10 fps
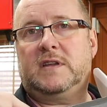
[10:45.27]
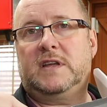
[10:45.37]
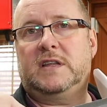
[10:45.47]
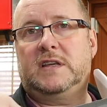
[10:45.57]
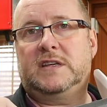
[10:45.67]

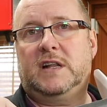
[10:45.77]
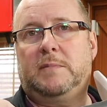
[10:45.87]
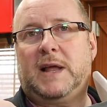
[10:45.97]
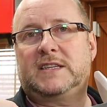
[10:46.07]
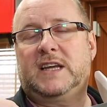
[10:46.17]
these little
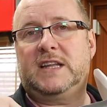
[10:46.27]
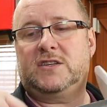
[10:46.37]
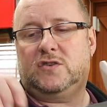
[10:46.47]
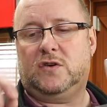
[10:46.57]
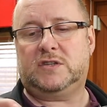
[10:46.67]
plastic
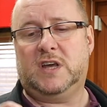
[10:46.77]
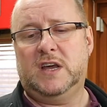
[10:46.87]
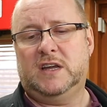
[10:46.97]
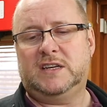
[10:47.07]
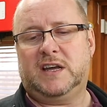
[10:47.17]
inserts,
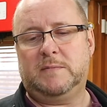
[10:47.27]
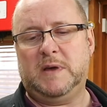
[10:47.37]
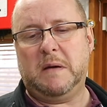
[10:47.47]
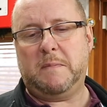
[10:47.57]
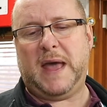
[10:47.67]
to give
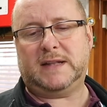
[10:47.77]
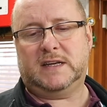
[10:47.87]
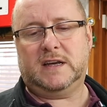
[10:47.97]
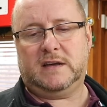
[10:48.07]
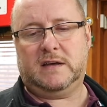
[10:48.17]
me a
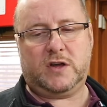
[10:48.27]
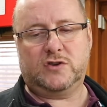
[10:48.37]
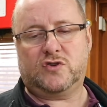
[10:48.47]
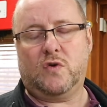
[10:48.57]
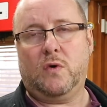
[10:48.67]
better
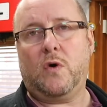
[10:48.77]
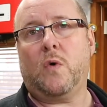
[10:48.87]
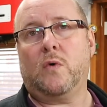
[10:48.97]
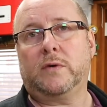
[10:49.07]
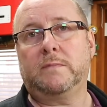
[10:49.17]
control
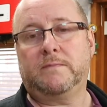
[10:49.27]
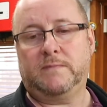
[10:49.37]
horn